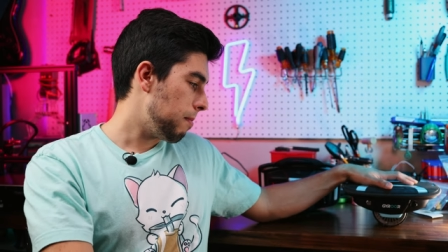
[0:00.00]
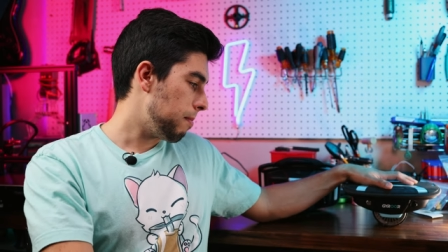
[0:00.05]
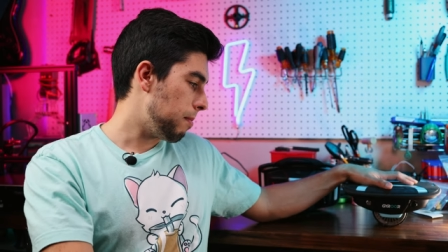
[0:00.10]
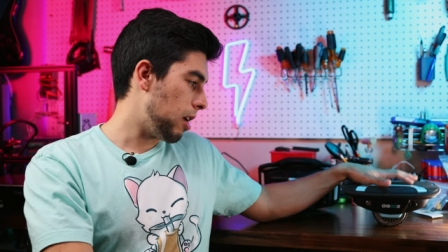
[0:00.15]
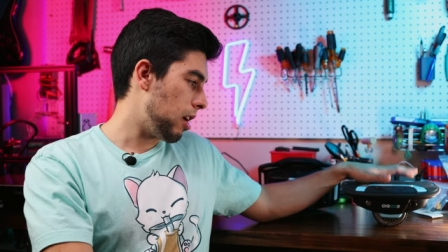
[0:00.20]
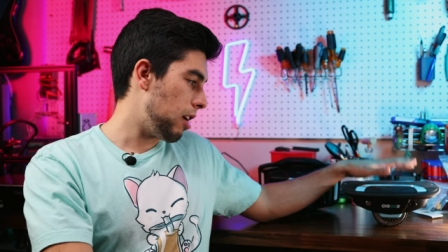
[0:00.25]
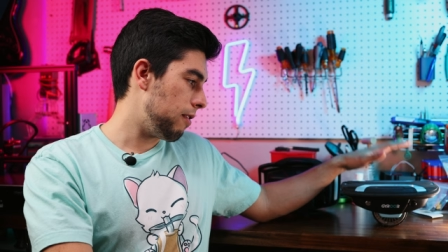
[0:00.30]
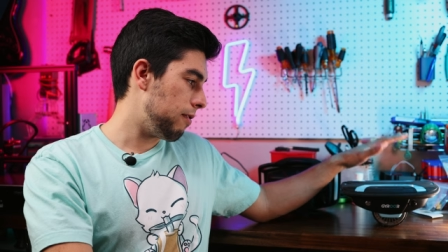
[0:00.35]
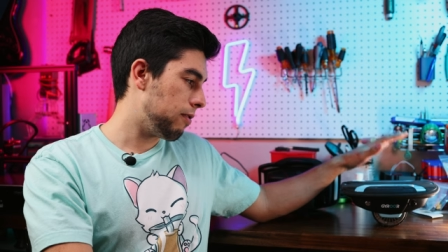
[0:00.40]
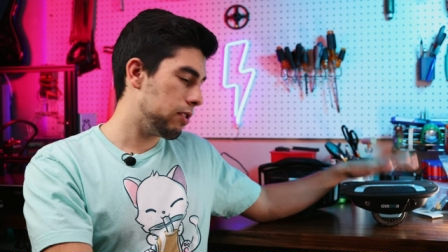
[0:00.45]

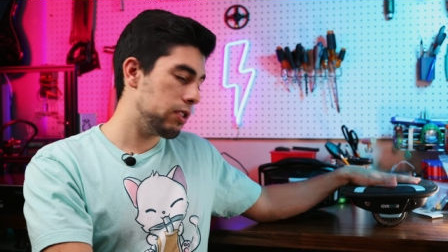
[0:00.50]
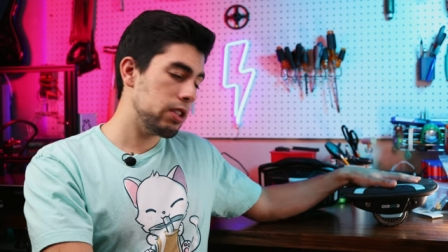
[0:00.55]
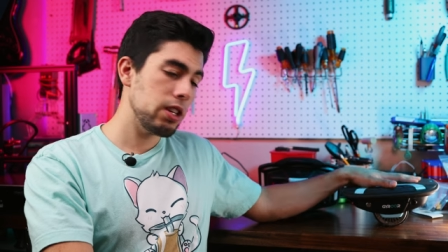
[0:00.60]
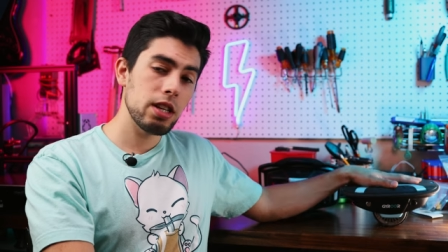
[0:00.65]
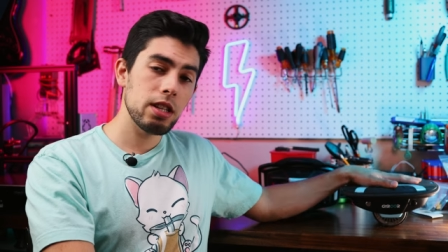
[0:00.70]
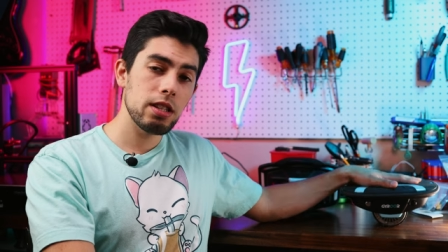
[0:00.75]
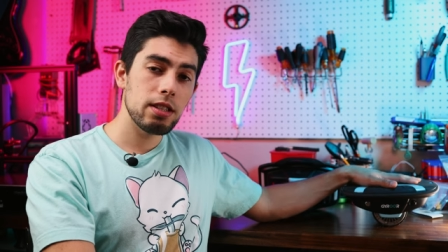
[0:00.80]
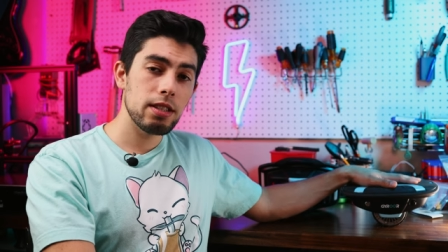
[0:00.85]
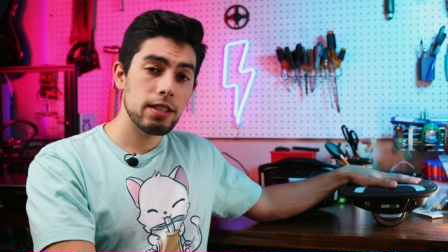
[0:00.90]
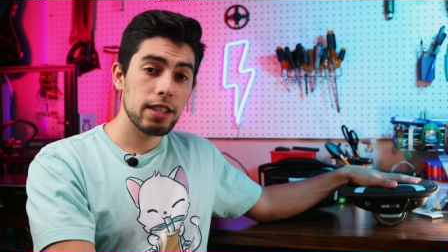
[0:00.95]
but for
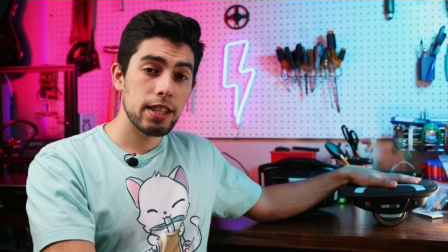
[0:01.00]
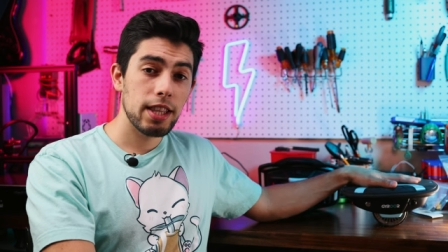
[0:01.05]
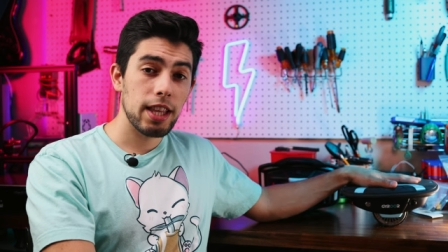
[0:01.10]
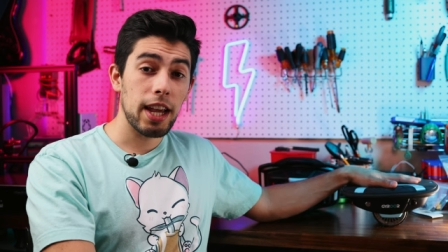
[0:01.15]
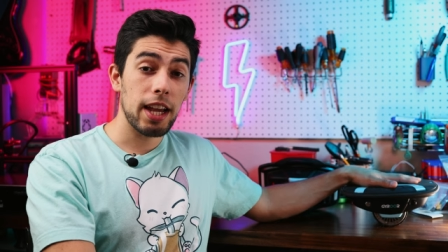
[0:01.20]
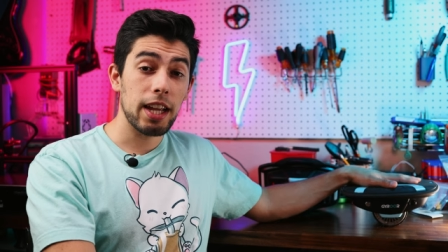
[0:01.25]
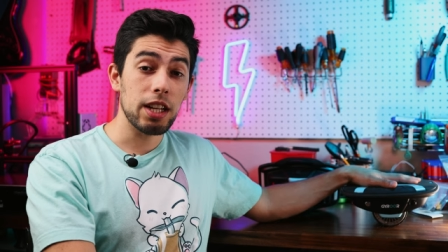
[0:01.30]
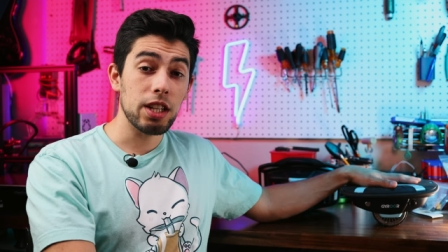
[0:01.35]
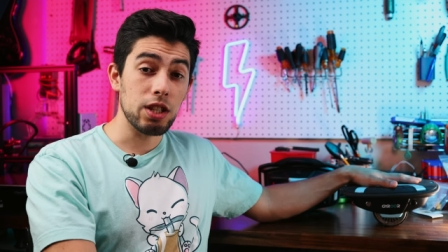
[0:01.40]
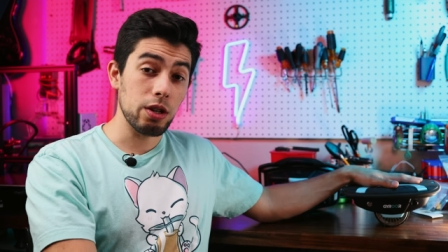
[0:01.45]
these,
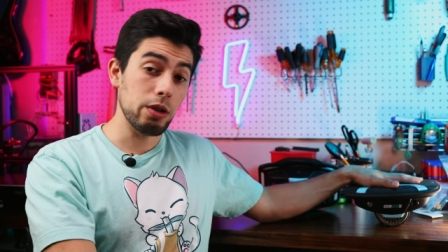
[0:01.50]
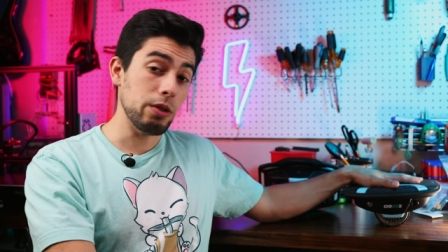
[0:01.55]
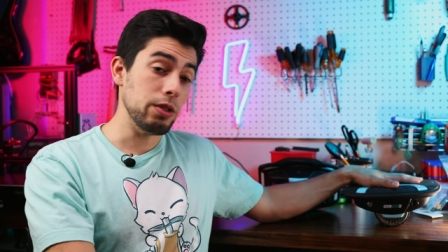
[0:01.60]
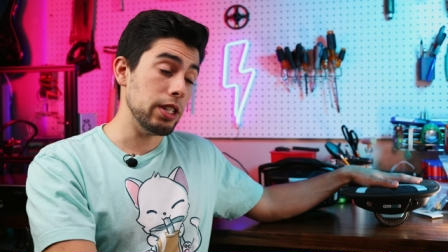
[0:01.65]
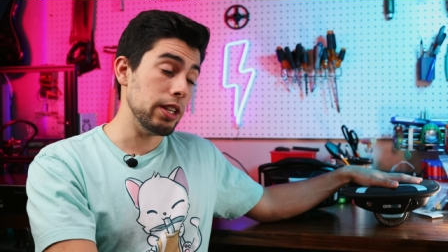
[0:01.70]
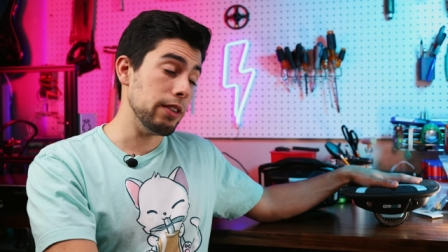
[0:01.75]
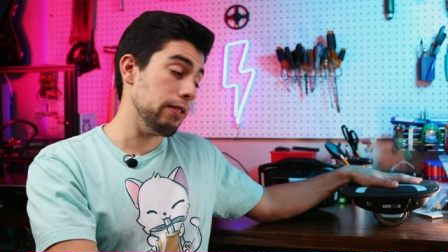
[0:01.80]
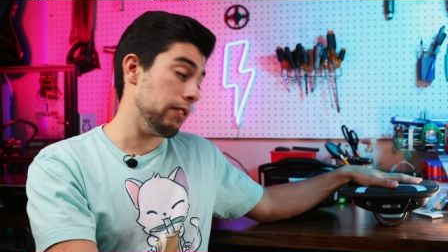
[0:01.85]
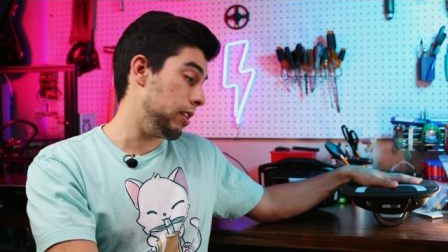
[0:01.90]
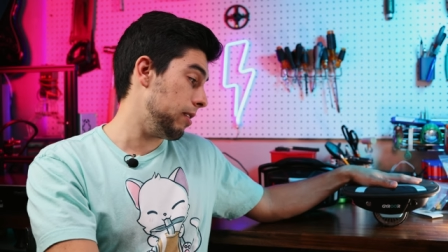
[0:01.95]
it is no
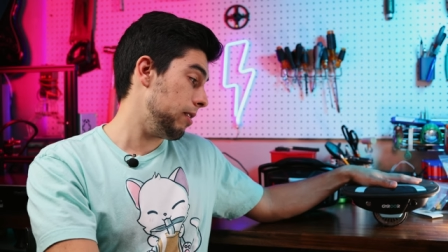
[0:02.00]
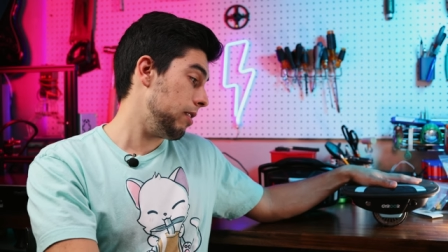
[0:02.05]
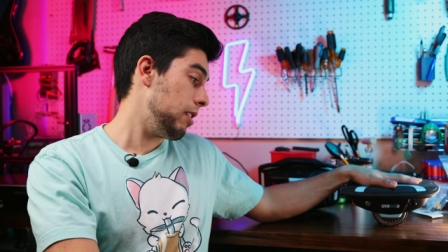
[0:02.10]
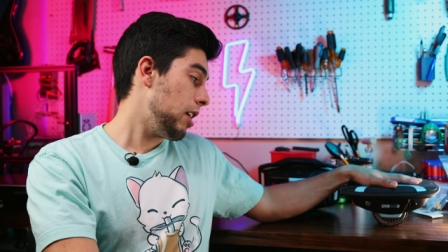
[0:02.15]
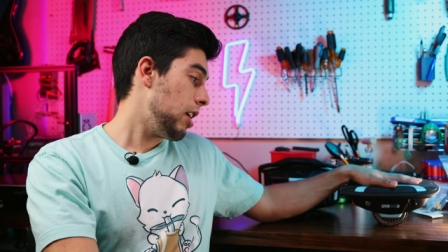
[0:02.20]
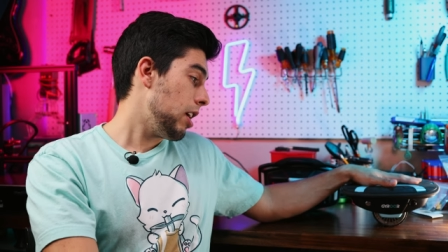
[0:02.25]
different.